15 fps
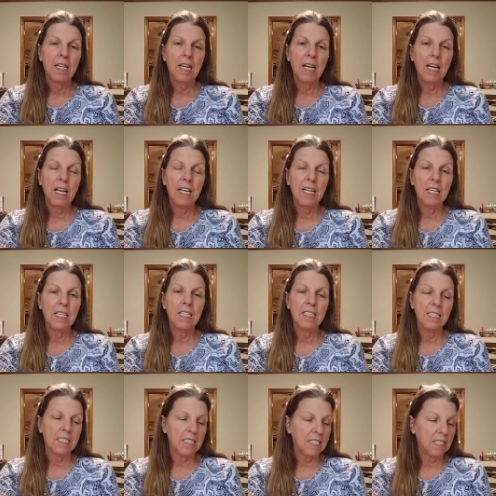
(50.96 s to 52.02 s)

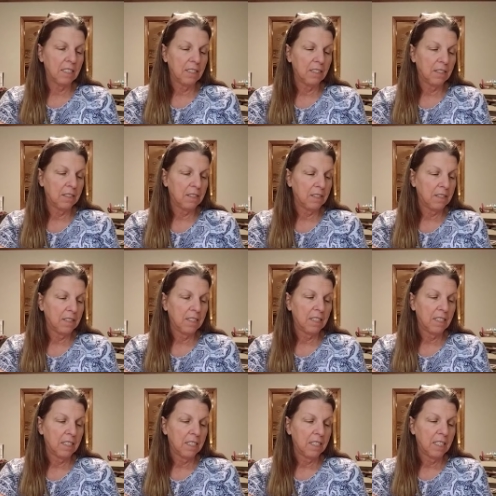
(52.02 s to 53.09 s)
And
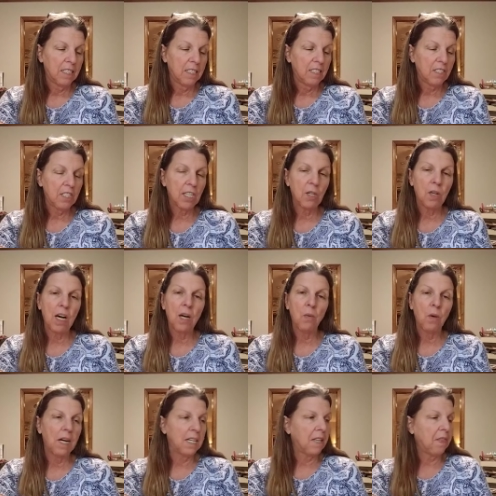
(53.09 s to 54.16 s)
so I
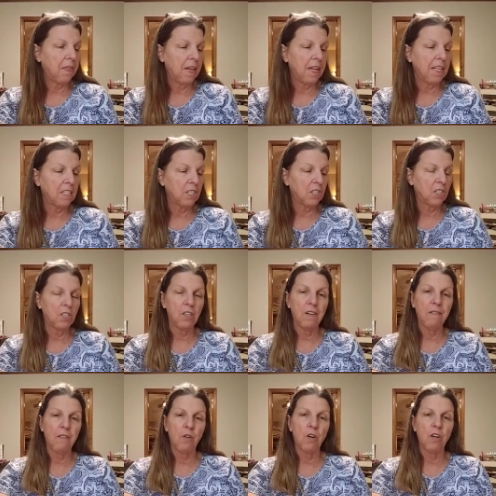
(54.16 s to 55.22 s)
want to thank her
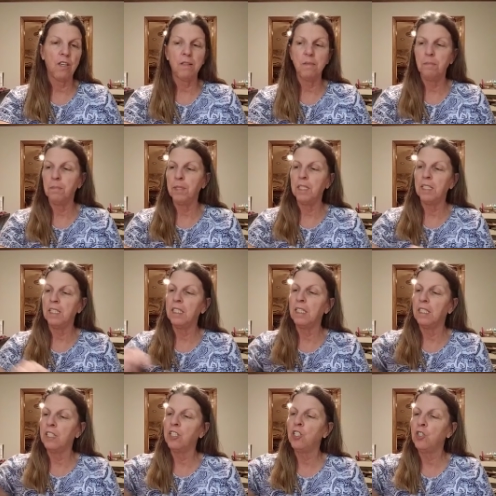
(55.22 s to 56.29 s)
for being
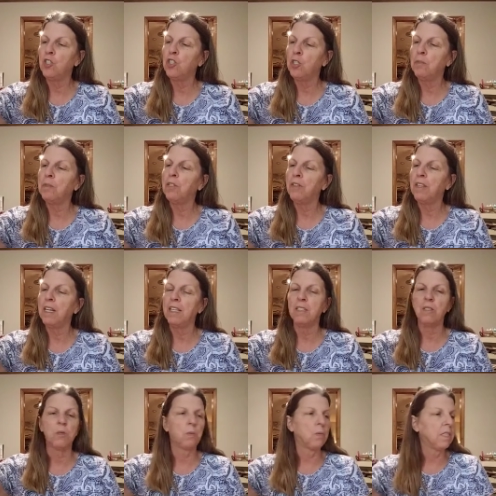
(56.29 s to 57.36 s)
a YouTuber that
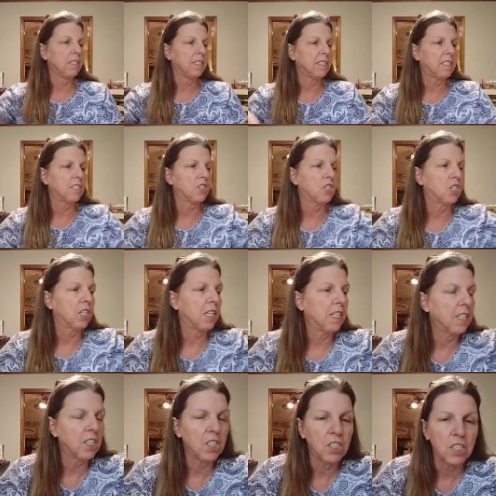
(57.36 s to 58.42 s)
is willing to
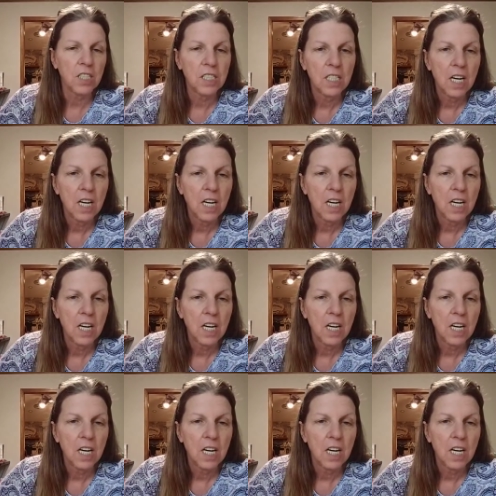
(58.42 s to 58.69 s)
share